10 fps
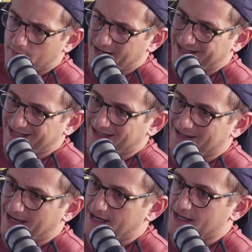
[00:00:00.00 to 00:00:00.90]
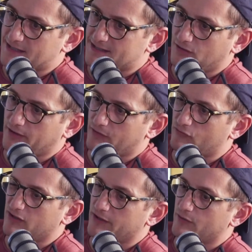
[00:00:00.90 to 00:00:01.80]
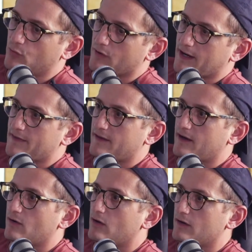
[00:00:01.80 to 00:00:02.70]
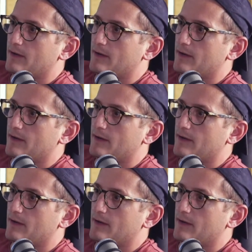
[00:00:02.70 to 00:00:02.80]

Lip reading: but at the end of the day, he instilled like a really good work ethic and all.